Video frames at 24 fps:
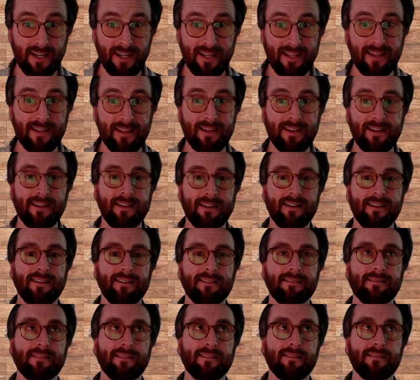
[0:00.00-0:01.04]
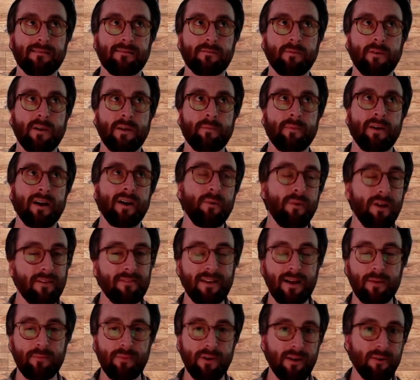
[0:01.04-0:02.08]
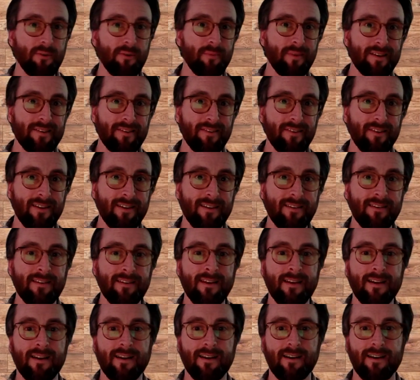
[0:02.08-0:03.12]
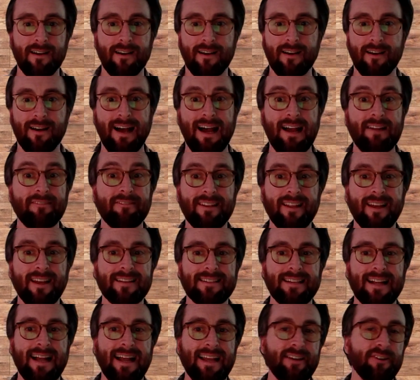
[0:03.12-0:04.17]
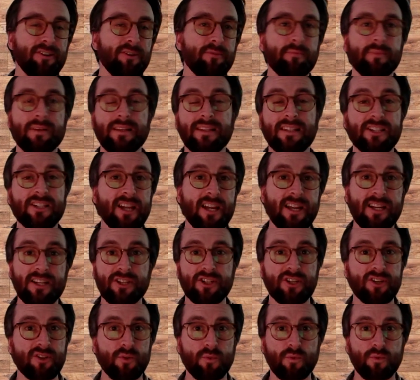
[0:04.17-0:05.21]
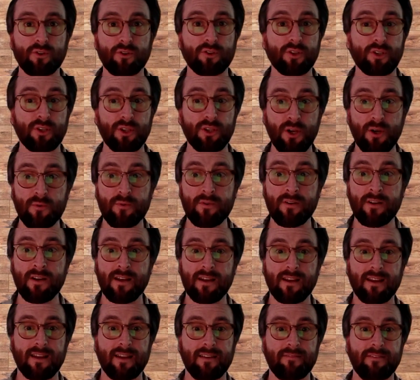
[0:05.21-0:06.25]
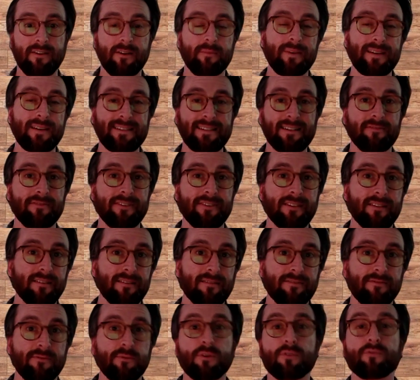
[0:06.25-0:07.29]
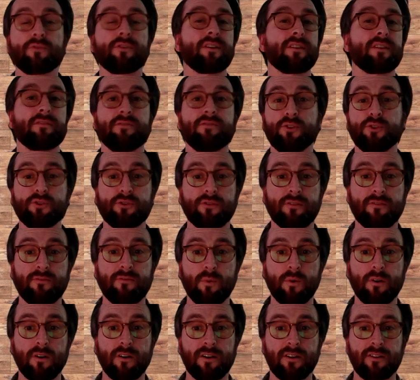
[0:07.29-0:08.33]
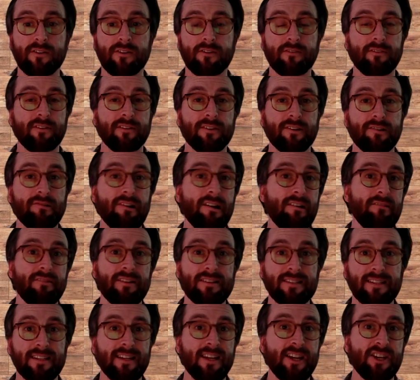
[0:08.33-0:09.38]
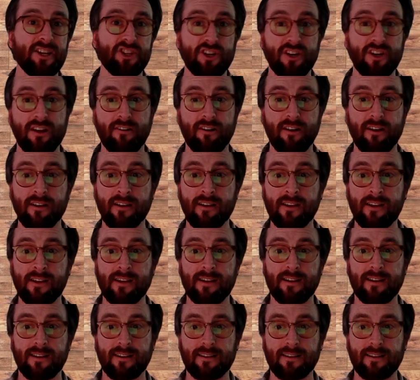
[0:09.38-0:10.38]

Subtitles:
But when my wife got pregnant with my son, I realized I couldn't be the change in the world alone and found myself at the forefront of the future of work during the Great Resignation era,